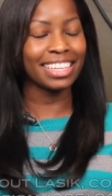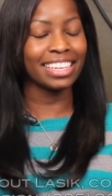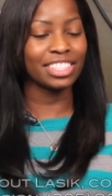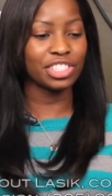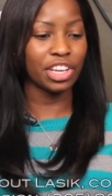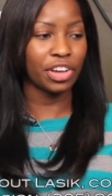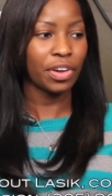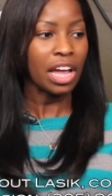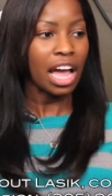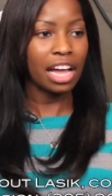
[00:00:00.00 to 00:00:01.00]
And so
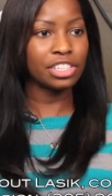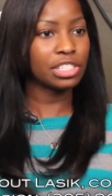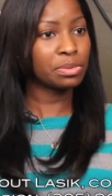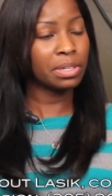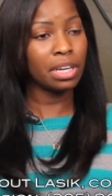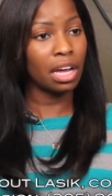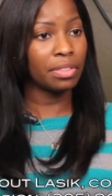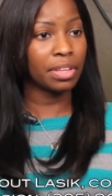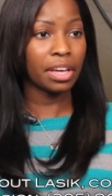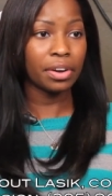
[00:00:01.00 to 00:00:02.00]
I just went
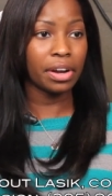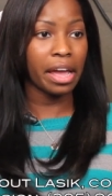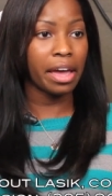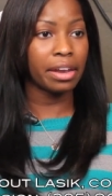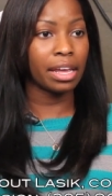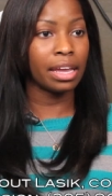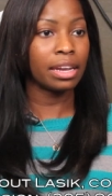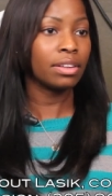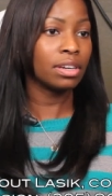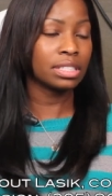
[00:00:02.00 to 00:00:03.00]
on the internet
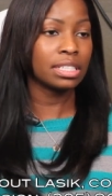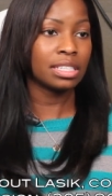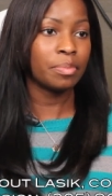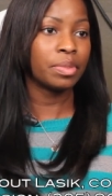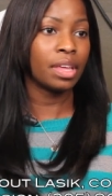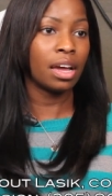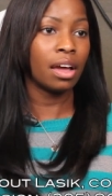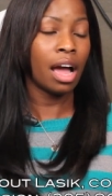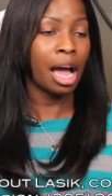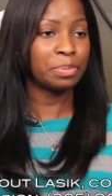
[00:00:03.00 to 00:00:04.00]
and looked at some of
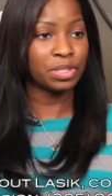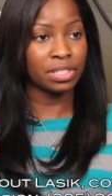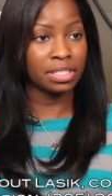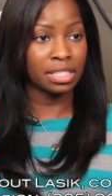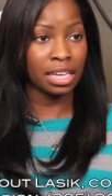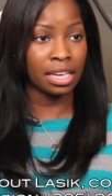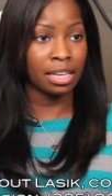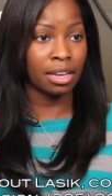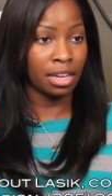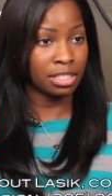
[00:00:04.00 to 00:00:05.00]
the options
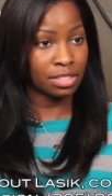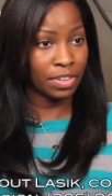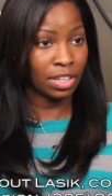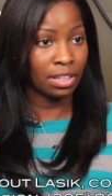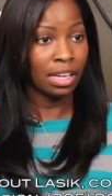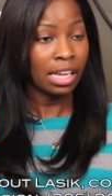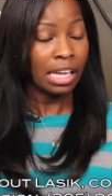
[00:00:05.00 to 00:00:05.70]
in Huntsville